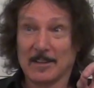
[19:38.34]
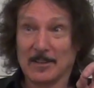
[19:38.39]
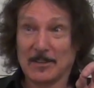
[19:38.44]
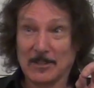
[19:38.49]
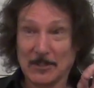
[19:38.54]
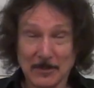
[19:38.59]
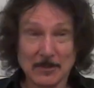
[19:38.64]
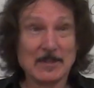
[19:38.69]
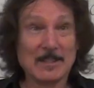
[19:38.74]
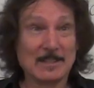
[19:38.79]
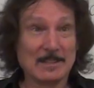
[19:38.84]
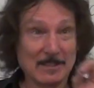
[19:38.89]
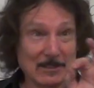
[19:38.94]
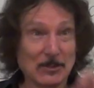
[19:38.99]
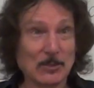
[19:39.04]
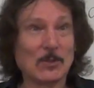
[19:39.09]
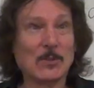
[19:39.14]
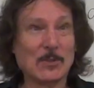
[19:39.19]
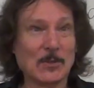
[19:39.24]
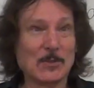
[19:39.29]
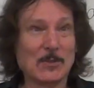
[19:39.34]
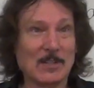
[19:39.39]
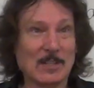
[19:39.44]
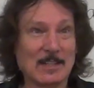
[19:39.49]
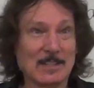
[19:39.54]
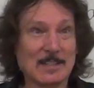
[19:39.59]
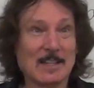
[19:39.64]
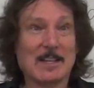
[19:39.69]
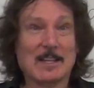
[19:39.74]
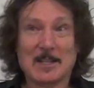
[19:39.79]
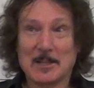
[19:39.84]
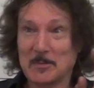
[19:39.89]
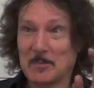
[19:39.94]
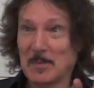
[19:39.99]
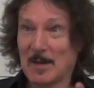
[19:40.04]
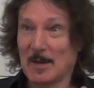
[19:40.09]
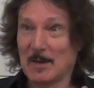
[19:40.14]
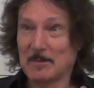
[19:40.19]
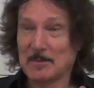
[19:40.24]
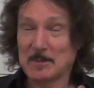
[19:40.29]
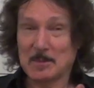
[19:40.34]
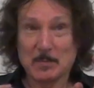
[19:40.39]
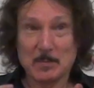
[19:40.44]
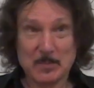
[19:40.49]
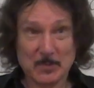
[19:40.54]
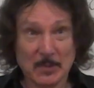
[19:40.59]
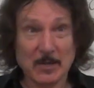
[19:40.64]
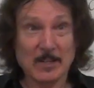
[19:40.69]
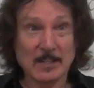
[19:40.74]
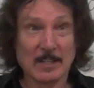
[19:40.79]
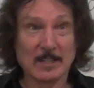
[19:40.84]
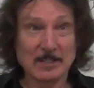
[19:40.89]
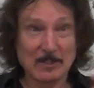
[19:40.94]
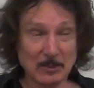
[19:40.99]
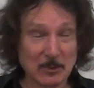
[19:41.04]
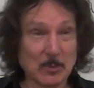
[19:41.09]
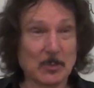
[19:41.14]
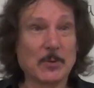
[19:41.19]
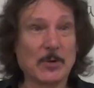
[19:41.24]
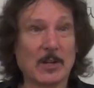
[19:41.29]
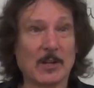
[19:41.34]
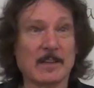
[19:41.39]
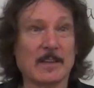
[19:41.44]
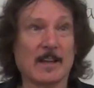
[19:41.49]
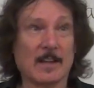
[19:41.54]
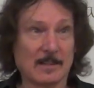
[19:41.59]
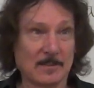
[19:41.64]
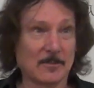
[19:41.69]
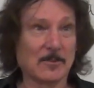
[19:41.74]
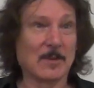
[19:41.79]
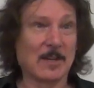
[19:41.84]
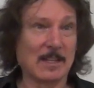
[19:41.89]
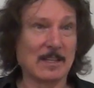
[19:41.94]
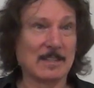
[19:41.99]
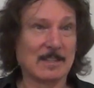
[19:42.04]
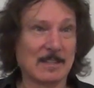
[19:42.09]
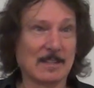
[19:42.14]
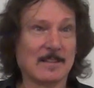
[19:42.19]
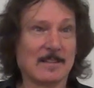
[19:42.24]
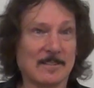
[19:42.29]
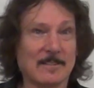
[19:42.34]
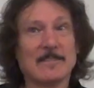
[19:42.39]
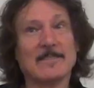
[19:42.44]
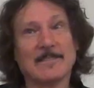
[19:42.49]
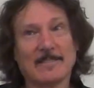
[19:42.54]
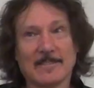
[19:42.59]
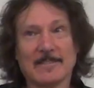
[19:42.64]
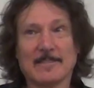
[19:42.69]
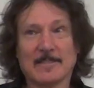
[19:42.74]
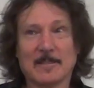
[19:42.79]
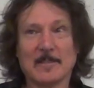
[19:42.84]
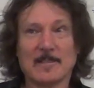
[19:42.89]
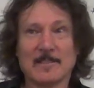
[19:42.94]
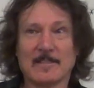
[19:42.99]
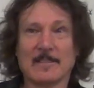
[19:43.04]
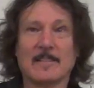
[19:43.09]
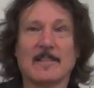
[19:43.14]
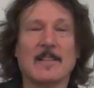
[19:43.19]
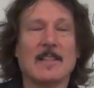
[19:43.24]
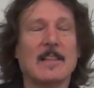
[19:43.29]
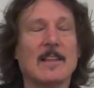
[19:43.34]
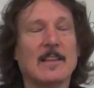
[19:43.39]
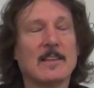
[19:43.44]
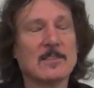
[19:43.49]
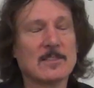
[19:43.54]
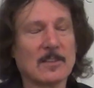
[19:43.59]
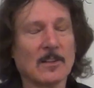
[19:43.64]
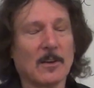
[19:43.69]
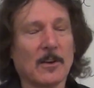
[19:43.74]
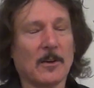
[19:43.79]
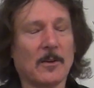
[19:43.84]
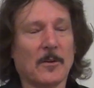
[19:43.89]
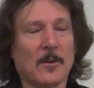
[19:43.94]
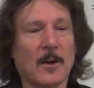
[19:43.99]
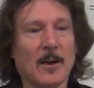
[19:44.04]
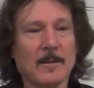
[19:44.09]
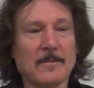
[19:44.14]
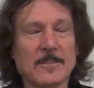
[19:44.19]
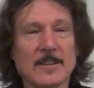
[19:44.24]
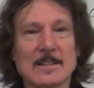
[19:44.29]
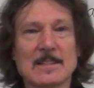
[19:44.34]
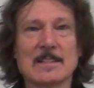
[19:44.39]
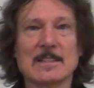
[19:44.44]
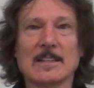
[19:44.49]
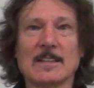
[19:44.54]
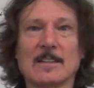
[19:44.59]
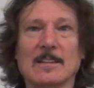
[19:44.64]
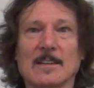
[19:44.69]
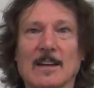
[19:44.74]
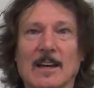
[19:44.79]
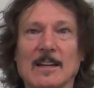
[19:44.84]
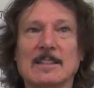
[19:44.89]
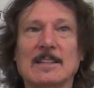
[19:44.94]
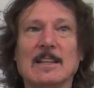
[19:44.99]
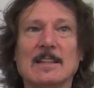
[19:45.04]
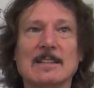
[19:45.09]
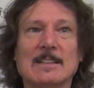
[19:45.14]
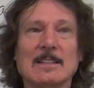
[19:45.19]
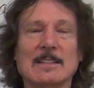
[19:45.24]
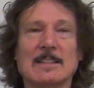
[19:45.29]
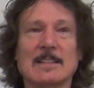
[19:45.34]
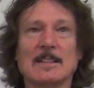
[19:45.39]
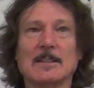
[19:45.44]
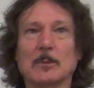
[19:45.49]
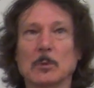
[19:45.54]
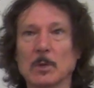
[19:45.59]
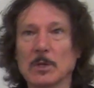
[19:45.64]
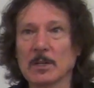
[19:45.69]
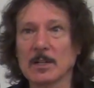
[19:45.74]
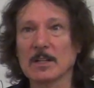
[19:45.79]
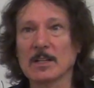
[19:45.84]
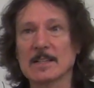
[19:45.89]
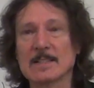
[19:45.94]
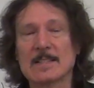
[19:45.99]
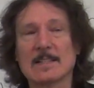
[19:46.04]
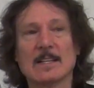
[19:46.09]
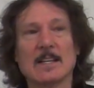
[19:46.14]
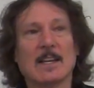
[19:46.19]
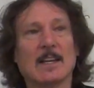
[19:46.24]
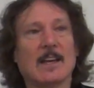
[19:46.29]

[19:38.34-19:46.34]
unit into unit, and maps product into product, right? So obviously identity works,